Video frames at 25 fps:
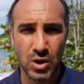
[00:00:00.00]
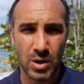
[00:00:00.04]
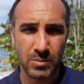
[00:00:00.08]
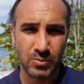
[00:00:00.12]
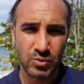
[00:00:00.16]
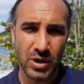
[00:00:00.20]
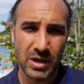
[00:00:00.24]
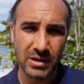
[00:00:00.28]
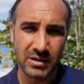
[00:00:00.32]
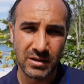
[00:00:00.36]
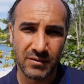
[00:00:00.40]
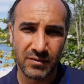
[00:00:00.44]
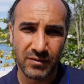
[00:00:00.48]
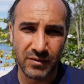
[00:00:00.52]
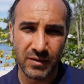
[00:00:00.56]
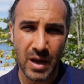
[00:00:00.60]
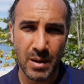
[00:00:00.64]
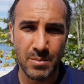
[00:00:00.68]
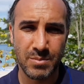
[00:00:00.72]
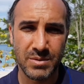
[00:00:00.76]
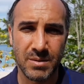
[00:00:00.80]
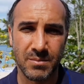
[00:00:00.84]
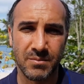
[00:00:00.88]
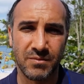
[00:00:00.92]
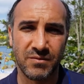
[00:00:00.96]
So I'm trying to
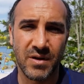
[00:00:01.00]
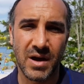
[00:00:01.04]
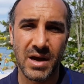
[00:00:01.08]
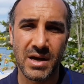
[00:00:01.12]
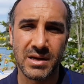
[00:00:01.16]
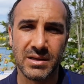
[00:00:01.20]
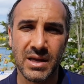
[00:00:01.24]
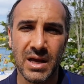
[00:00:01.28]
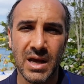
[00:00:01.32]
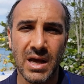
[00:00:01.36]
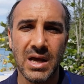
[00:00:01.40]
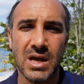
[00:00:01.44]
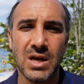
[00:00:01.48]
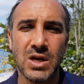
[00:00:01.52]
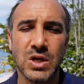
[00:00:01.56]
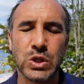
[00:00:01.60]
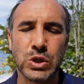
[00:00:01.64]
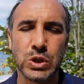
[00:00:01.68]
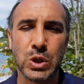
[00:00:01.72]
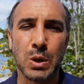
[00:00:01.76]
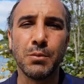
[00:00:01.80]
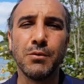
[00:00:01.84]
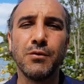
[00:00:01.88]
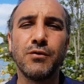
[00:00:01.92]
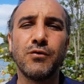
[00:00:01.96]
help them find
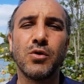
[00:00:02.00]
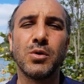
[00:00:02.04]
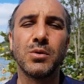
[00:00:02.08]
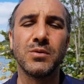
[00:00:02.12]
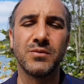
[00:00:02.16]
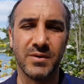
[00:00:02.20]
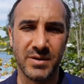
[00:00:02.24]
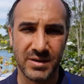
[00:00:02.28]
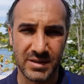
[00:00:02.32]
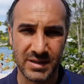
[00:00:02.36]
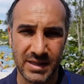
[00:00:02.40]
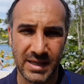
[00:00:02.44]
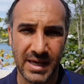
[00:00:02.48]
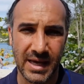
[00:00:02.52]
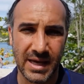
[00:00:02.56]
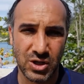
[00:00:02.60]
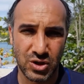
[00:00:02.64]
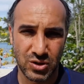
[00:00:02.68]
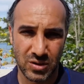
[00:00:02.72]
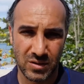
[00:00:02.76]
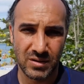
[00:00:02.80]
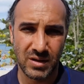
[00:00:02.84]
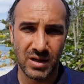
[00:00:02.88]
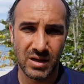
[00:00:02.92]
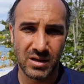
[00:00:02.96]
some form of
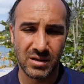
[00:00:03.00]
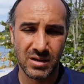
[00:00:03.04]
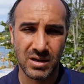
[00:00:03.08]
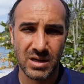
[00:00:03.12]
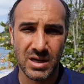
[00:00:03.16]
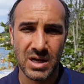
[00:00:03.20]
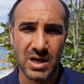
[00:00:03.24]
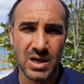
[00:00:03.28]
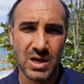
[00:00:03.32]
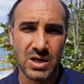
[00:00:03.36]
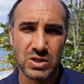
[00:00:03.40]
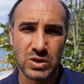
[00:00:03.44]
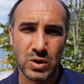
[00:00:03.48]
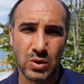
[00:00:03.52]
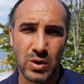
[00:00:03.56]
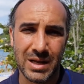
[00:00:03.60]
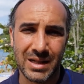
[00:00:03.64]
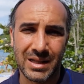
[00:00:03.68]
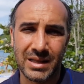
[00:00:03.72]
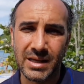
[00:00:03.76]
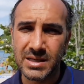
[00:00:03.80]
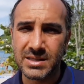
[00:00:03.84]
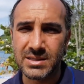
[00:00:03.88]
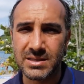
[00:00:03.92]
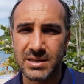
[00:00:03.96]
indication there,
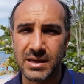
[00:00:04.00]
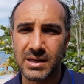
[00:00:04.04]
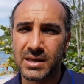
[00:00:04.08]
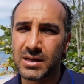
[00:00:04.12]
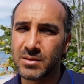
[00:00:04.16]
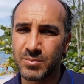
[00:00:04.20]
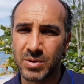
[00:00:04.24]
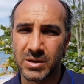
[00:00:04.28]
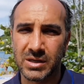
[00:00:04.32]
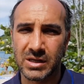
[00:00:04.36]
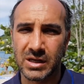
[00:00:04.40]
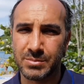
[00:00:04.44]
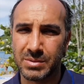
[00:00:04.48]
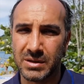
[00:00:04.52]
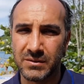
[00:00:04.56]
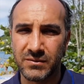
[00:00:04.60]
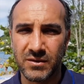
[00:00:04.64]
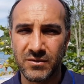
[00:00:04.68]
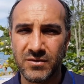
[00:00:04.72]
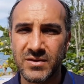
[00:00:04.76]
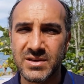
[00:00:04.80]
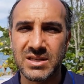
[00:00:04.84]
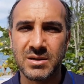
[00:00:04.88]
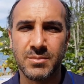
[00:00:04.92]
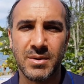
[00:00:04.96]
so at least they can pick up,
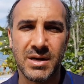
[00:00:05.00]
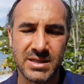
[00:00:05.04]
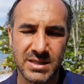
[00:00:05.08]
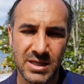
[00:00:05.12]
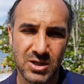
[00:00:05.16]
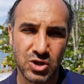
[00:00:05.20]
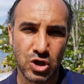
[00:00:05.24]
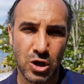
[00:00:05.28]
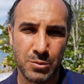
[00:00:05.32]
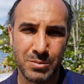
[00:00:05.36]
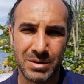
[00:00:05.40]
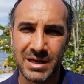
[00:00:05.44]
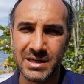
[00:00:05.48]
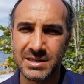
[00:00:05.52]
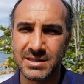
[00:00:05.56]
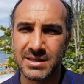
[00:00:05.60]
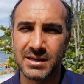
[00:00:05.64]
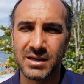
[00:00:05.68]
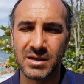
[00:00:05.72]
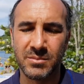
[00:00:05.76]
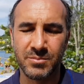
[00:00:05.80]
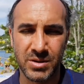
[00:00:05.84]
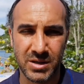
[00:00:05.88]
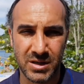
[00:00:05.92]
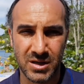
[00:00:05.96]
even if it's a basic job, at
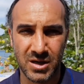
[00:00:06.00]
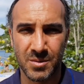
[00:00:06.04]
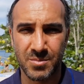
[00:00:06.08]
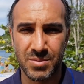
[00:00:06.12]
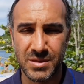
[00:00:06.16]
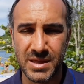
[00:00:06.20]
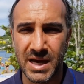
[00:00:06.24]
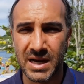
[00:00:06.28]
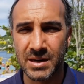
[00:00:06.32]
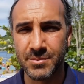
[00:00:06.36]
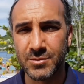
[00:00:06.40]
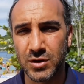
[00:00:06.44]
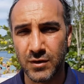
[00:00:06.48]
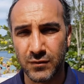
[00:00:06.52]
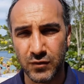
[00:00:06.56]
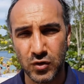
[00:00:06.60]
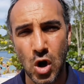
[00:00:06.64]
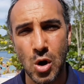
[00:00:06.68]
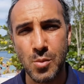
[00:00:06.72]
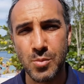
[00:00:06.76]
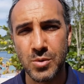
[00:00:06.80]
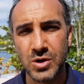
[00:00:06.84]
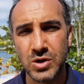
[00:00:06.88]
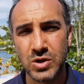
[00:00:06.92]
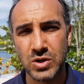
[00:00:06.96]
least they can pick up the element
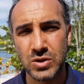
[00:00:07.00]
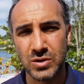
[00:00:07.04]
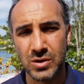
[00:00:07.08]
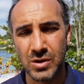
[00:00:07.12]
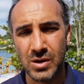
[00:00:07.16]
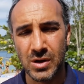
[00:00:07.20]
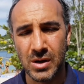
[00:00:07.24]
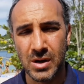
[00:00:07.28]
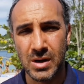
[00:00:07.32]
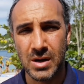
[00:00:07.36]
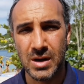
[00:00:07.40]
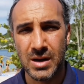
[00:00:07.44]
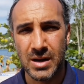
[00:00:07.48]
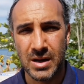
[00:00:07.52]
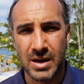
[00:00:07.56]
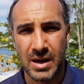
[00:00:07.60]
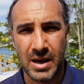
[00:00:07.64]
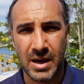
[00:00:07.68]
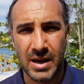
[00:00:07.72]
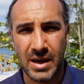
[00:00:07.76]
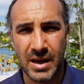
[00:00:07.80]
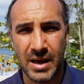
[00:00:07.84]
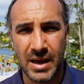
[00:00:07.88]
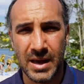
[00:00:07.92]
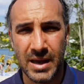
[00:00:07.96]
of commerce,
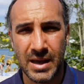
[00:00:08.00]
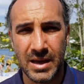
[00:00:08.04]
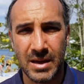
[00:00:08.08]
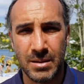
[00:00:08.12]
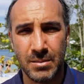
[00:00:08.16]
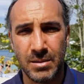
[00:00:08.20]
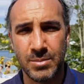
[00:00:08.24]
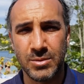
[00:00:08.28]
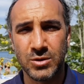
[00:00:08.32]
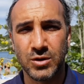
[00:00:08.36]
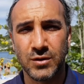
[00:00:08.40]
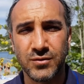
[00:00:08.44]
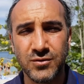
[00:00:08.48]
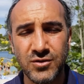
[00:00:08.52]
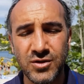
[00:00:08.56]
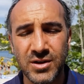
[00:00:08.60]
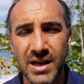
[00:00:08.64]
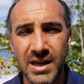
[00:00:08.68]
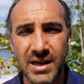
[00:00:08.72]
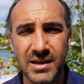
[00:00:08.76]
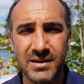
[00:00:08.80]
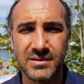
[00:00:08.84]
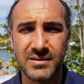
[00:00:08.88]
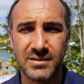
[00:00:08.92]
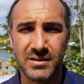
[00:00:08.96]
element of
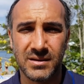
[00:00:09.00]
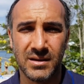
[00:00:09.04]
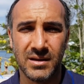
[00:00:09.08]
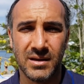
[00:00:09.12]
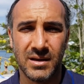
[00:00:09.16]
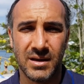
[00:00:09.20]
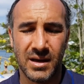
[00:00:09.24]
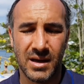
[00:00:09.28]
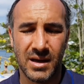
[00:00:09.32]
trade,